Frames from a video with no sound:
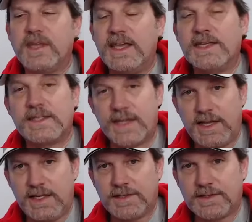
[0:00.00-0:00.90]
it
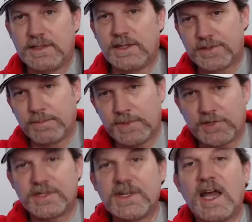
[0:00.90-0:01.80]
takes, there's
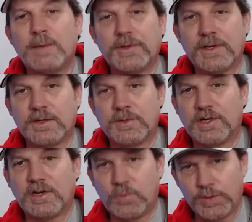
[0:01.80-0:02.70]
a timer that goes
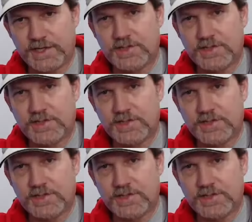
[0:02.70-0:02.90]
off when they